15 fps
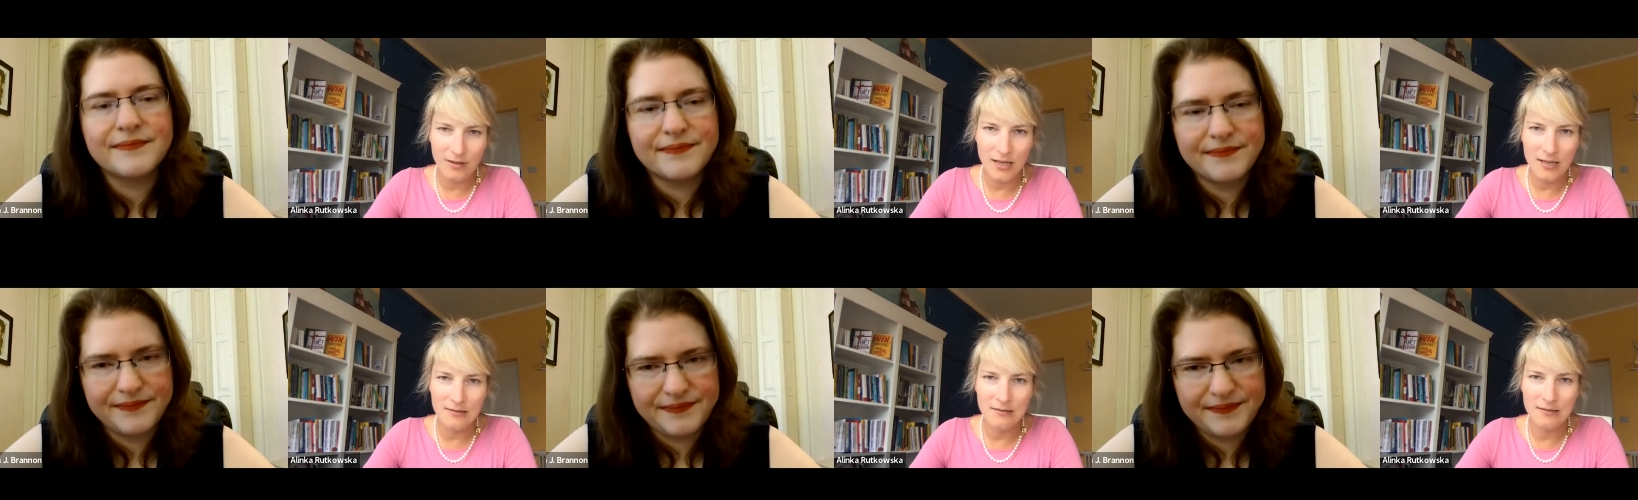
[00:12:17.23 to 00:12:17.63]

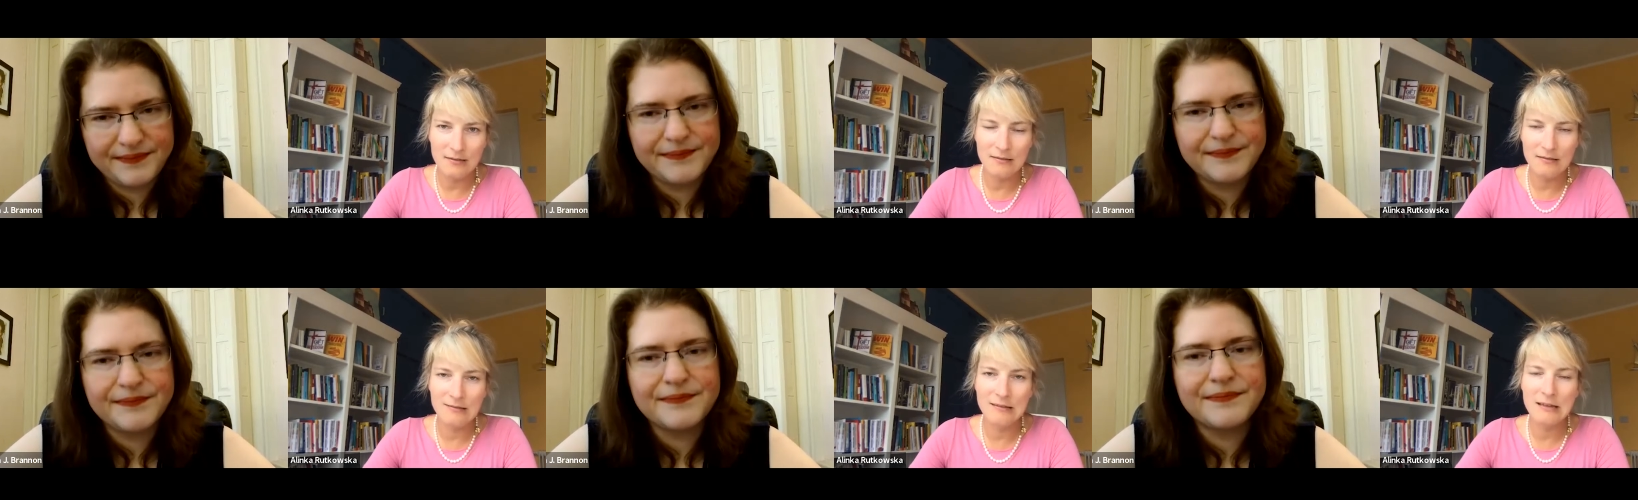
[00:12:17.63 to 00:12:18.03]

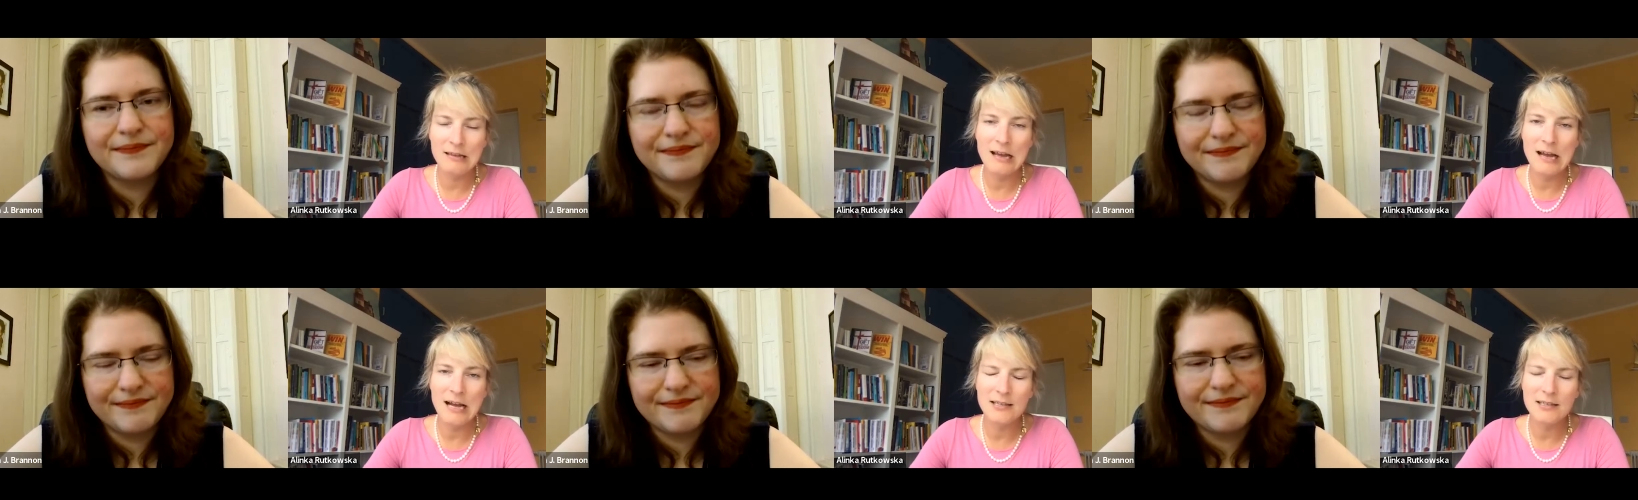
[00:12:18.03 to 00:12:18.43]
Speaker 1: and
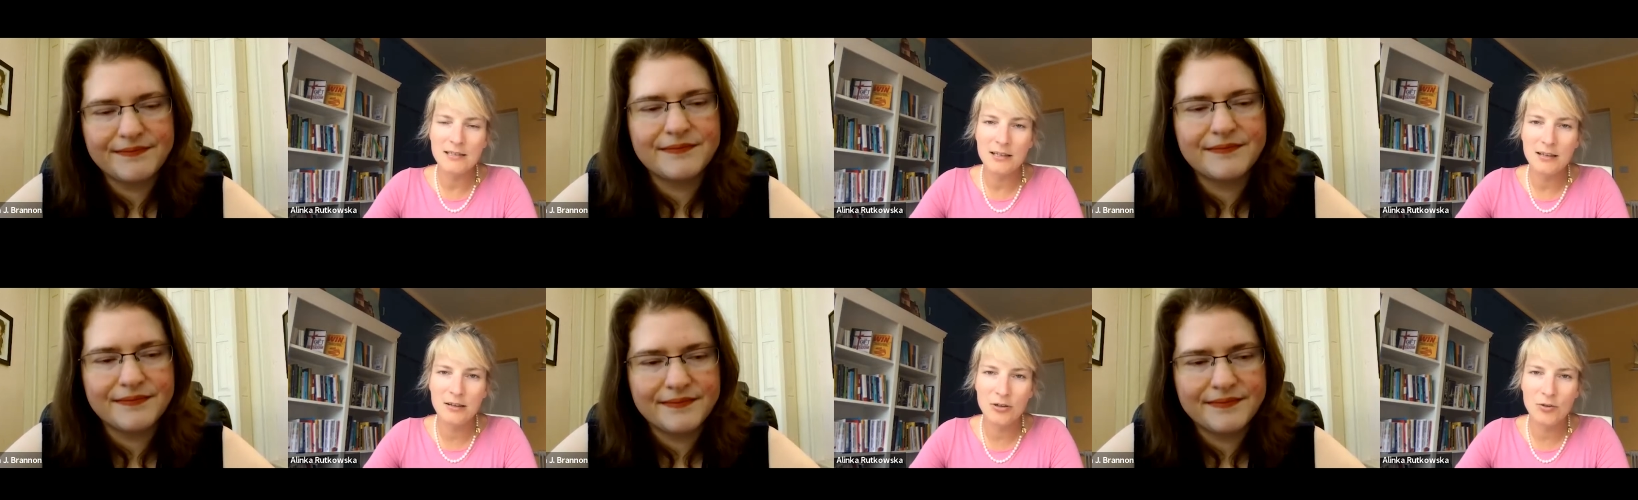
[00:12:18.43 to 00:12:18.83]

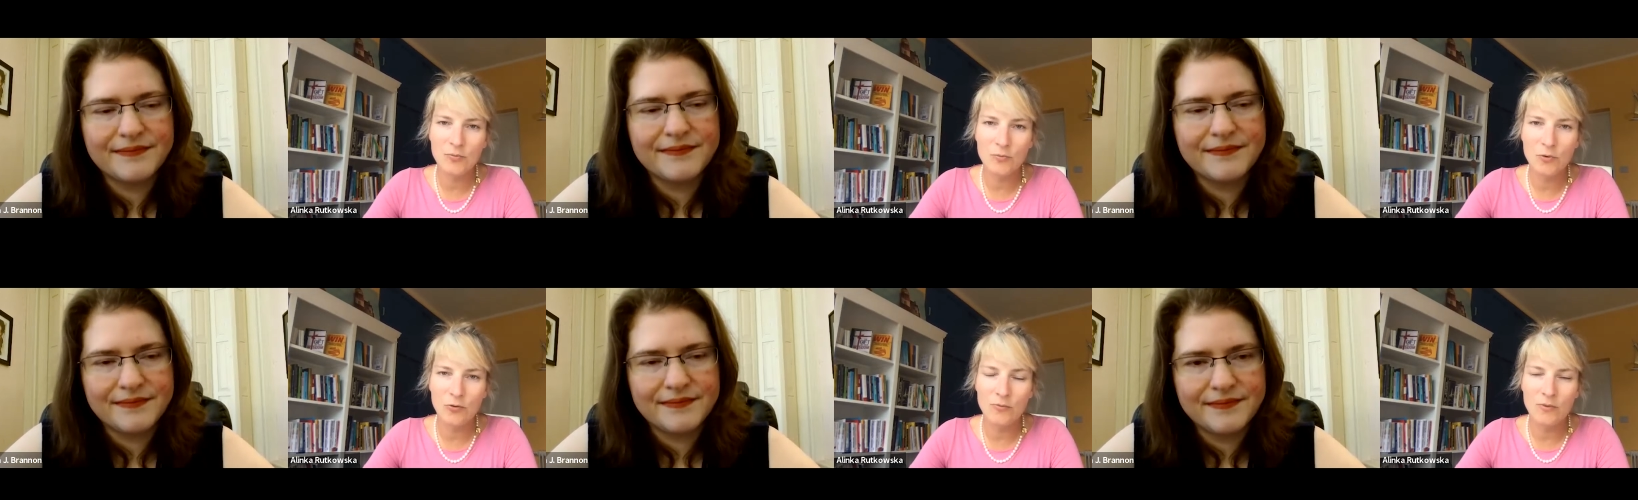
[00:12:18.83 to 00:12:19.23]
that's a
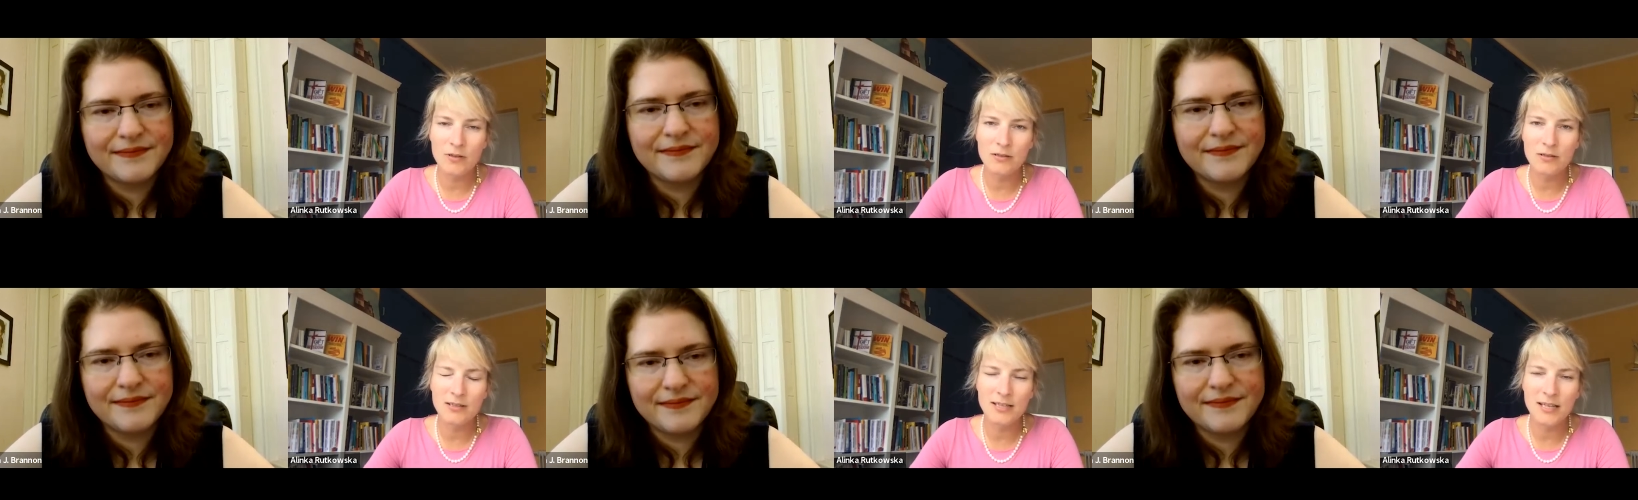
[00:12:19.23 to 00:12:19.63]
good
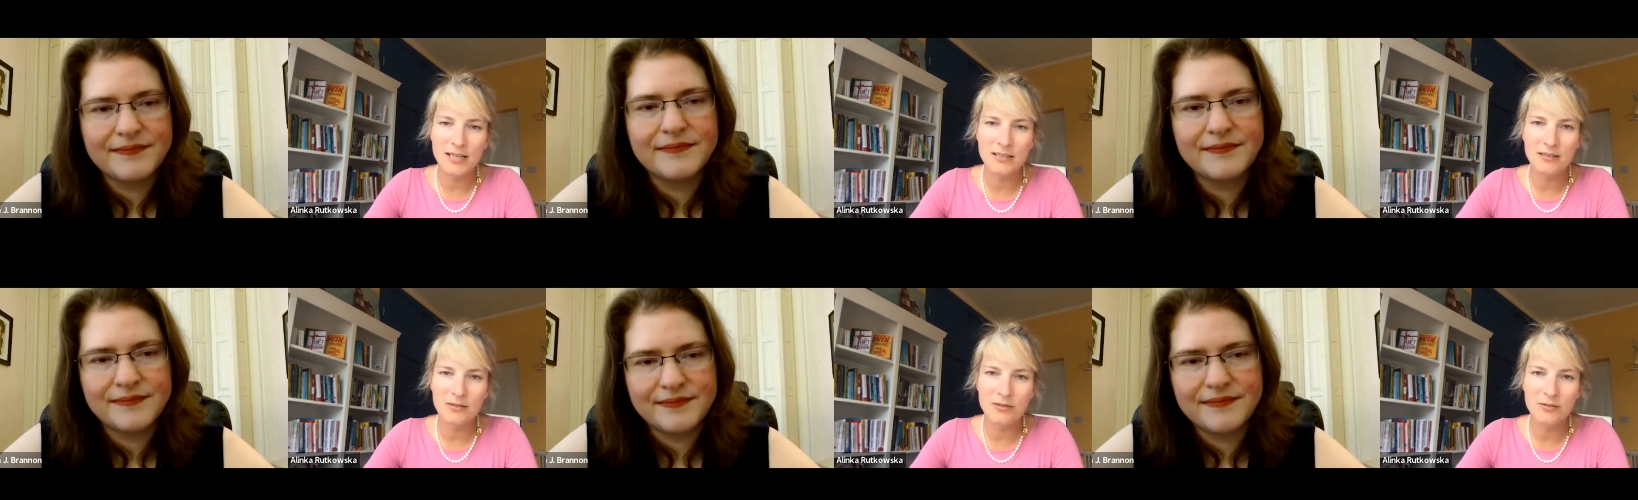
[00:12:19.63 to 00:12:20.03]
moment to
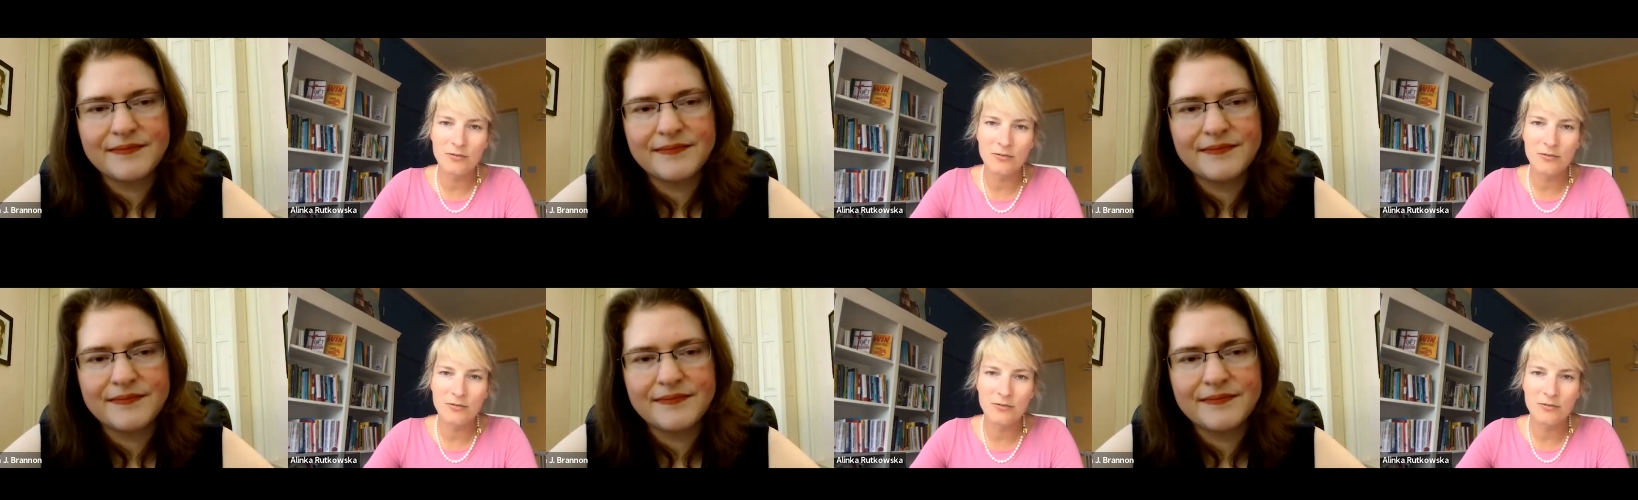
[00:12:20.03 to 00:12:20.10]
test it.